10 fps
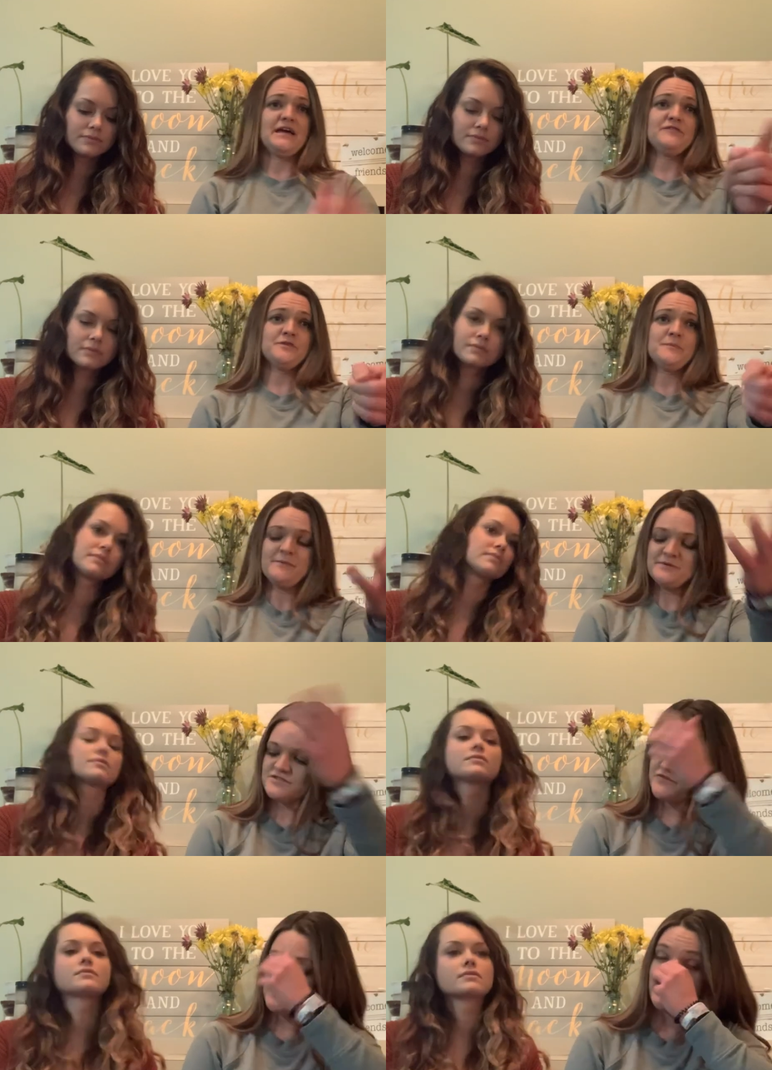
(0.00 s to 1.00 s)
Speaker 1: if your puppy
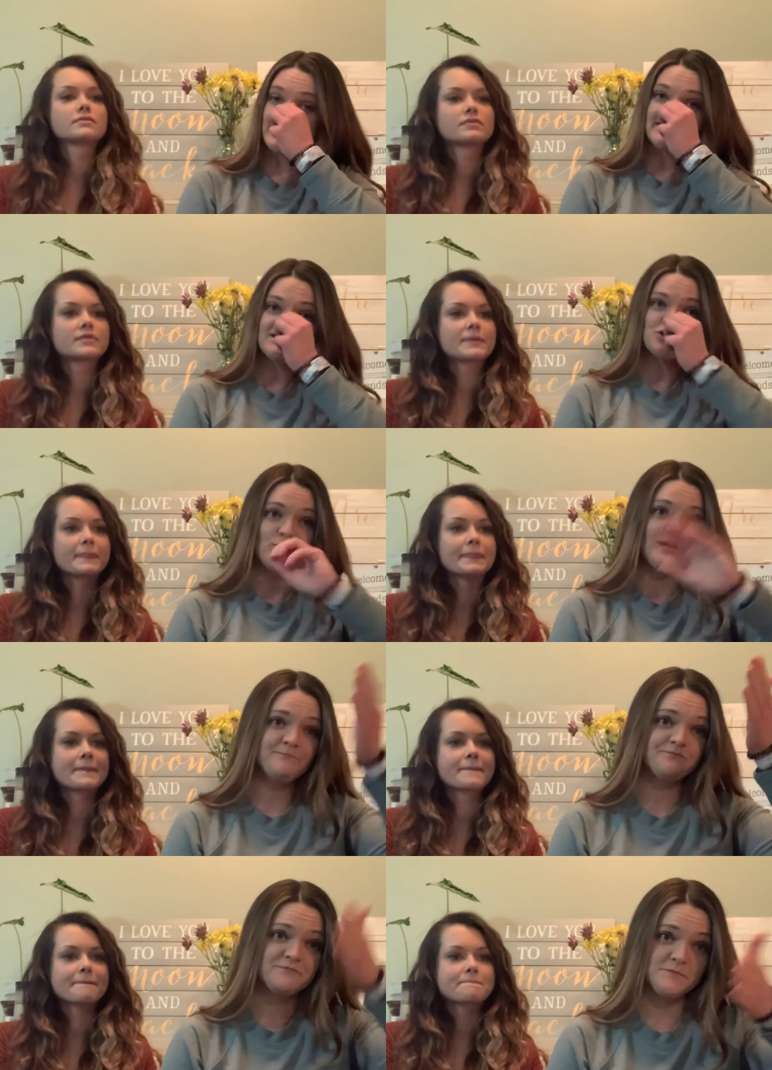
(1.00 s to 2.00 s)
is viewing it as a toy,
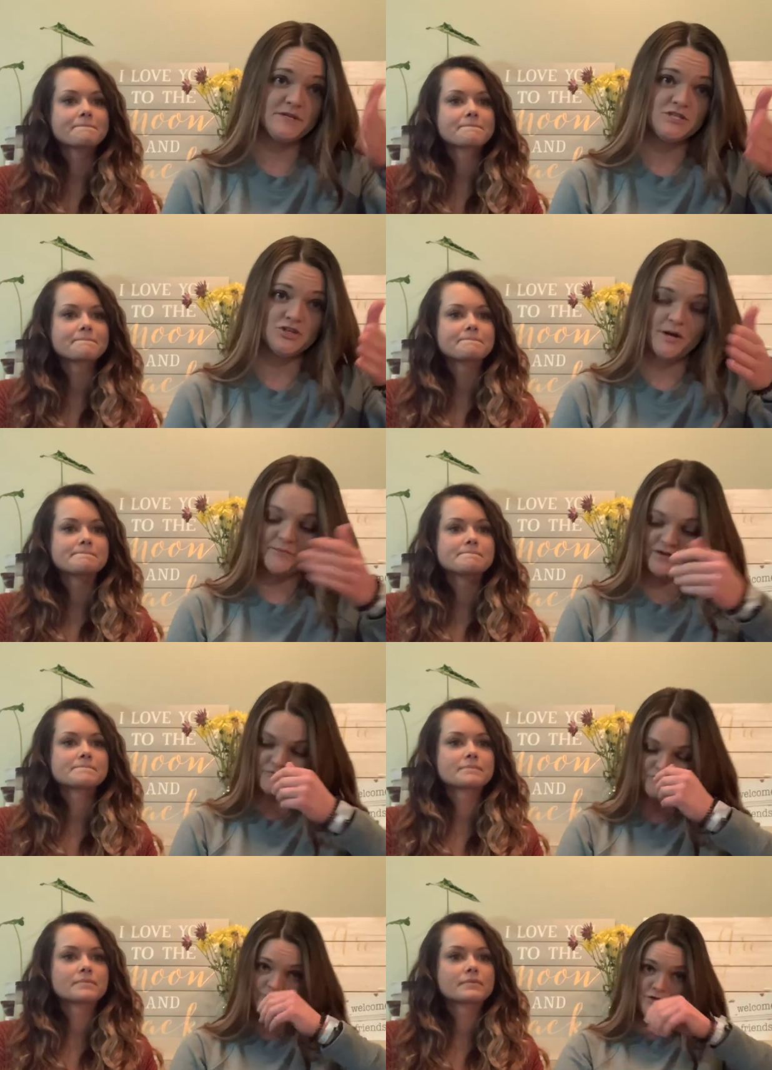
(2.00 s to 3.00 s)
it's because you're not being
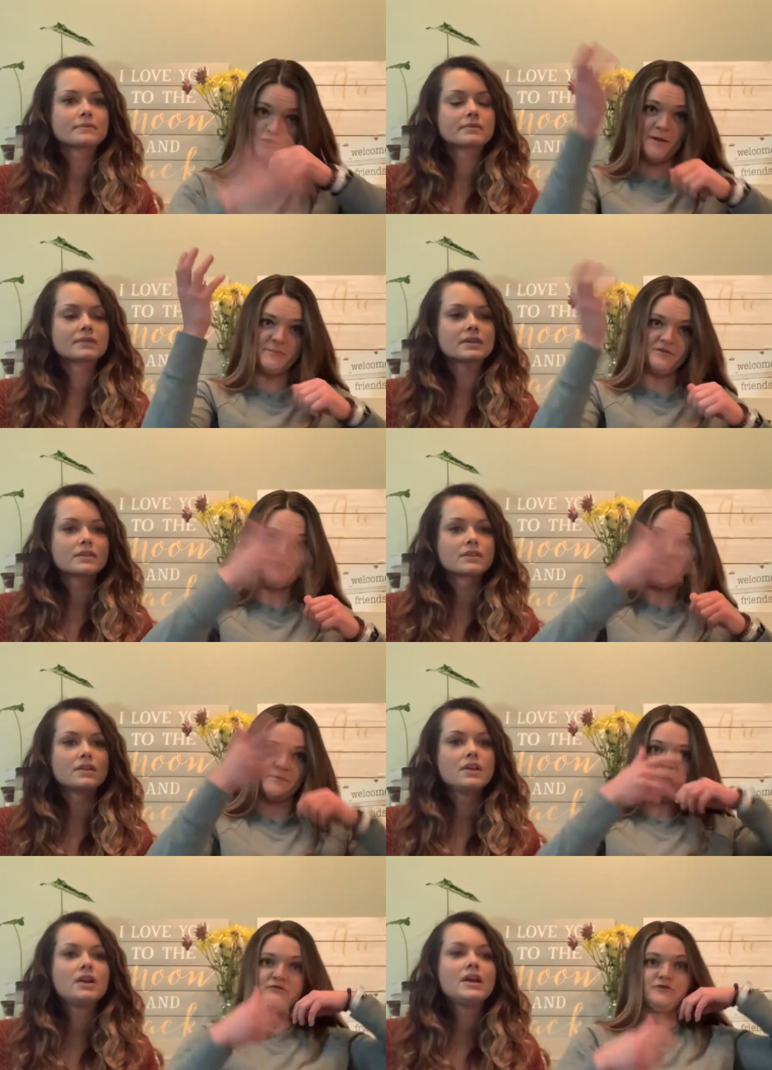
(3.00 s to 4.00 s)
you're not being firm
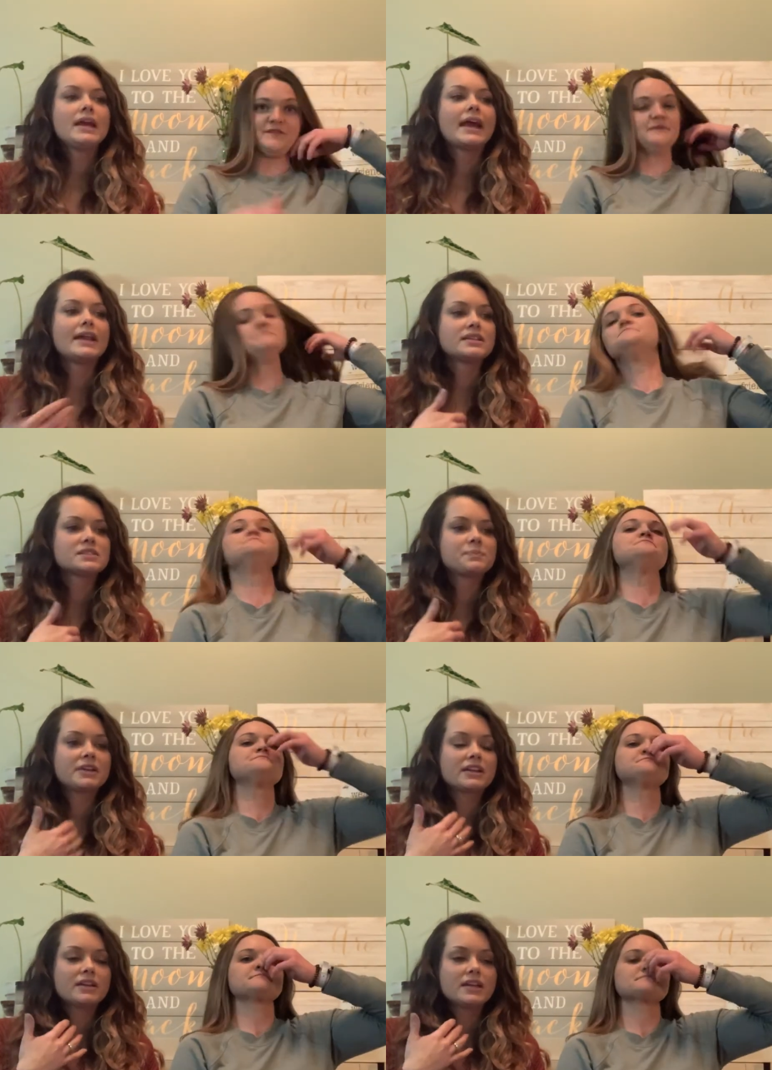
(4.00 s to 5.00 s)
enough with it. And
Speaker 2: it's
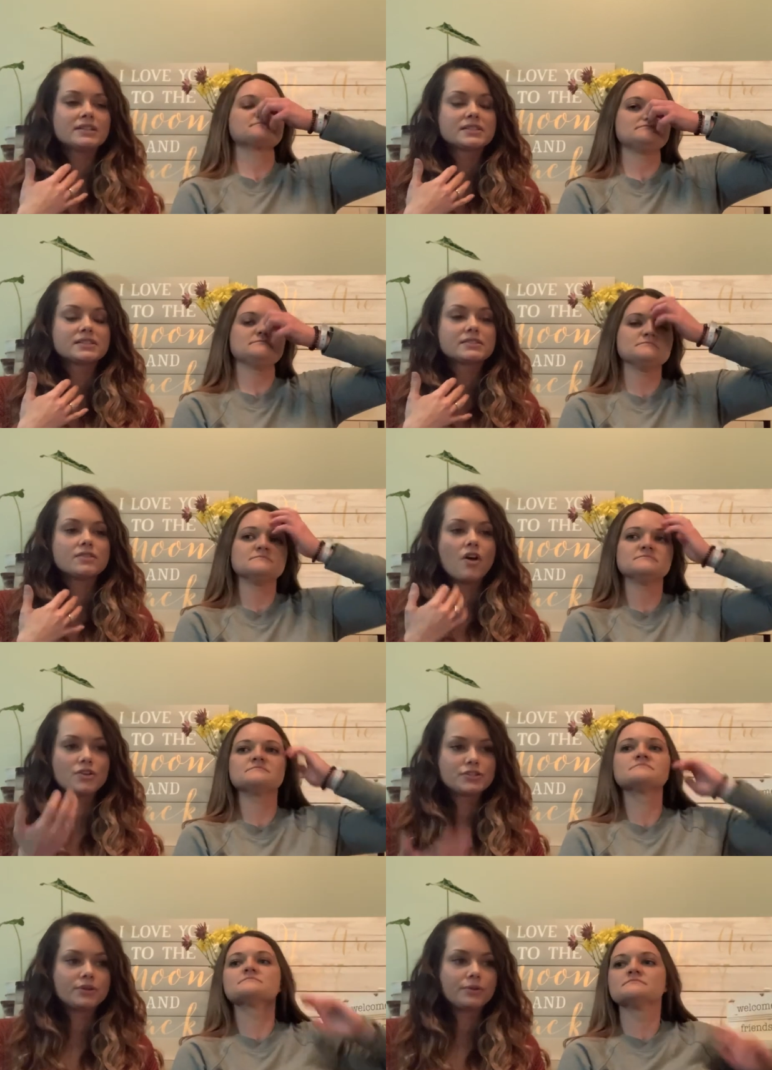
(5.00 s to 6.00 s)
be, it's
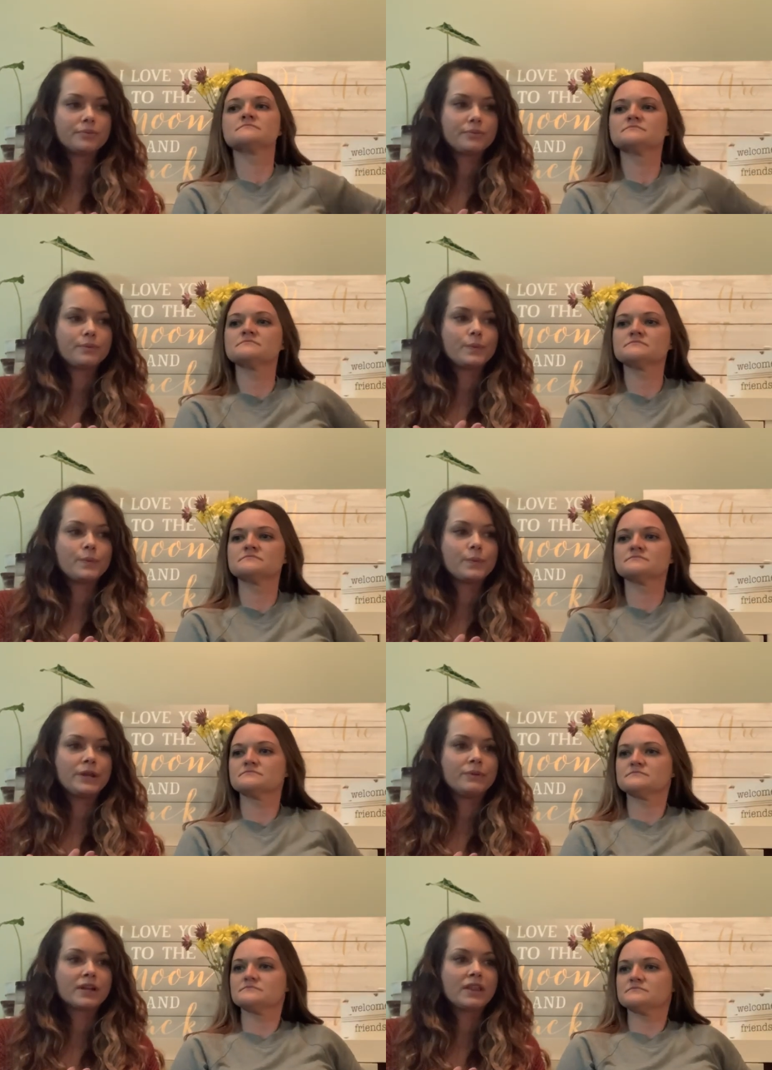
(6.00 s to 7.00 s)
also
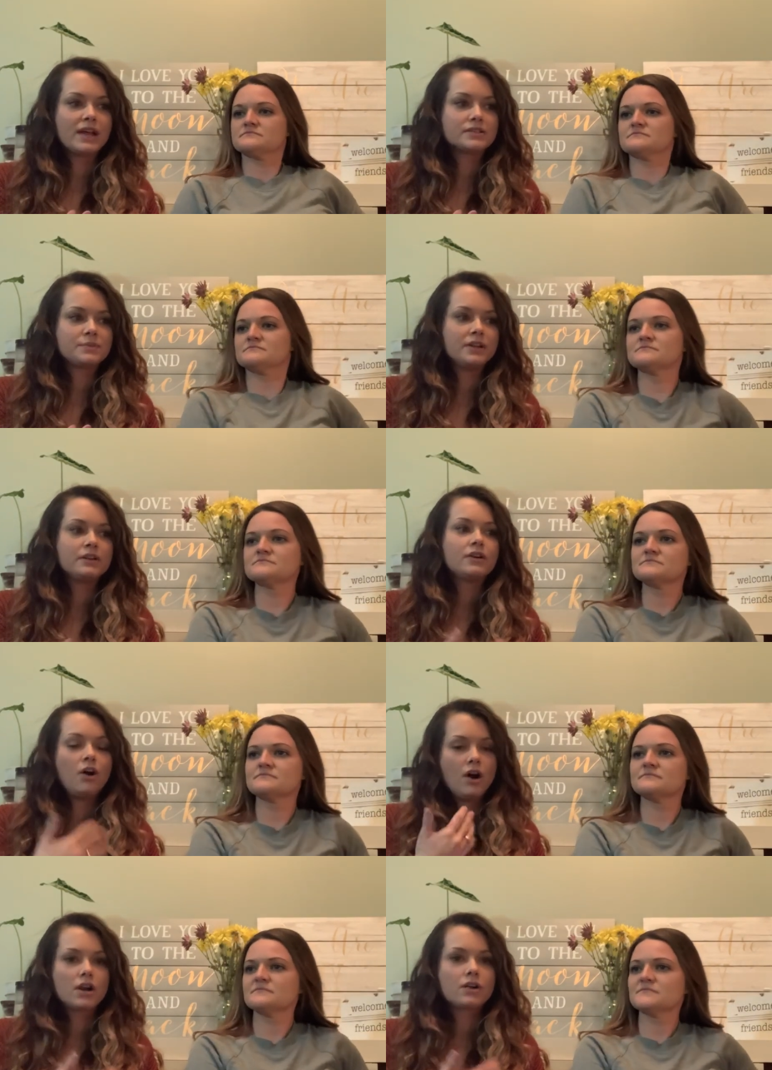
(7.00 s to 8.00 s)
we realize we
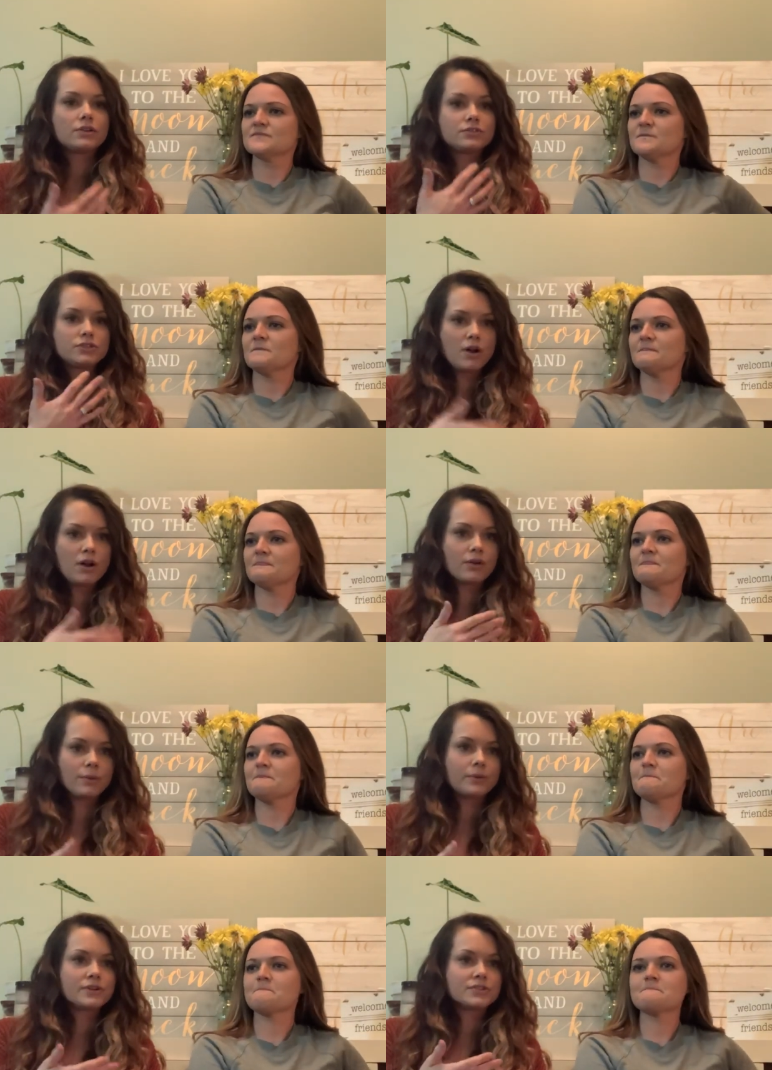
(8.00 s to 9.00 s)
are dog
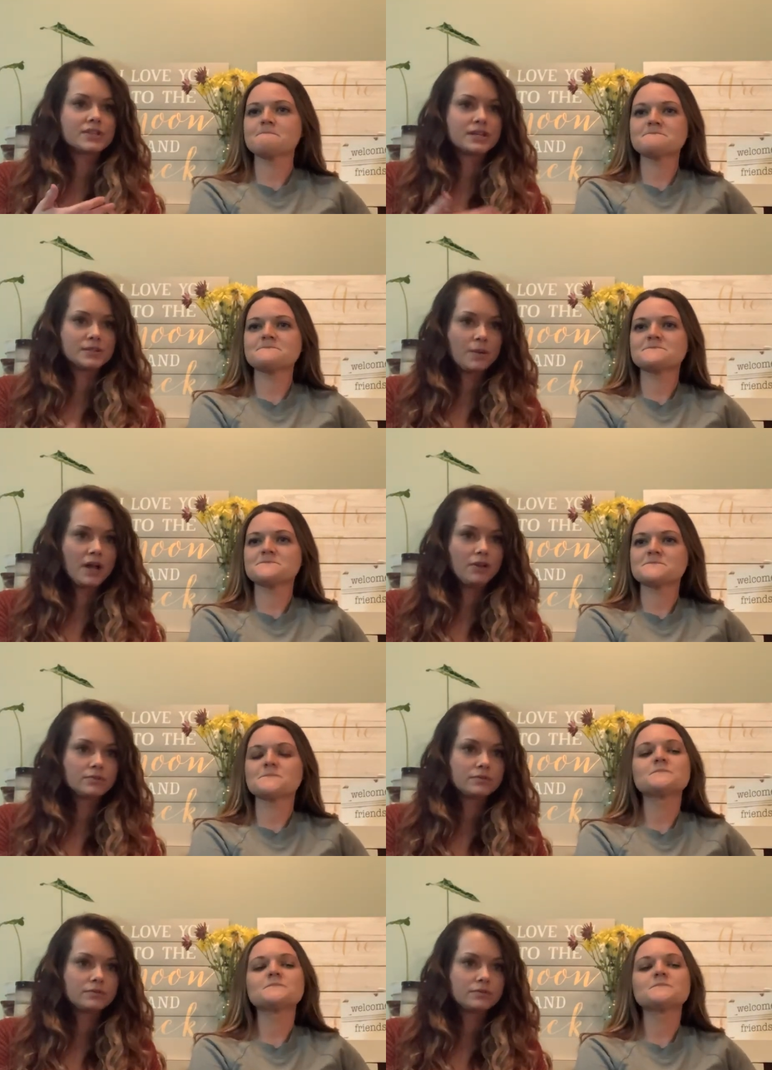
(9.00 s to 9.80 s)
owners as well.